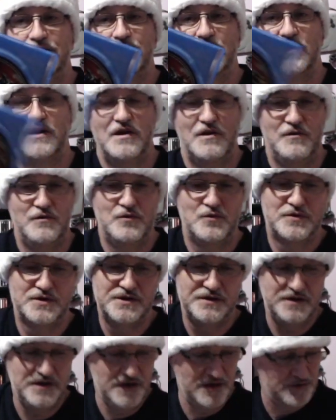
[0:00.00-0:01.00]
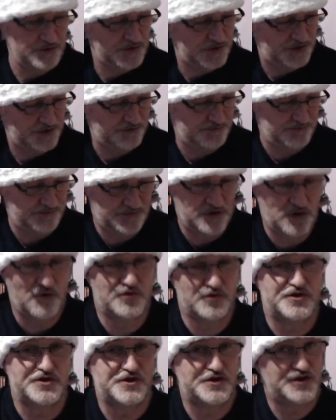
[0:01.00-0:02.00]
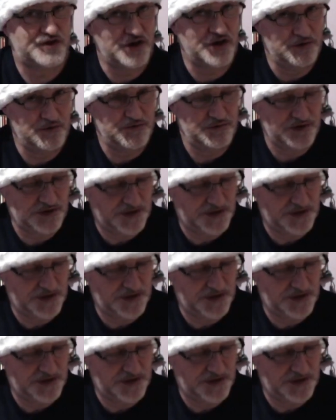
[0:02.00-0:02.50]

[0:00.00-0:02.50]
the code wasn't used. Or so the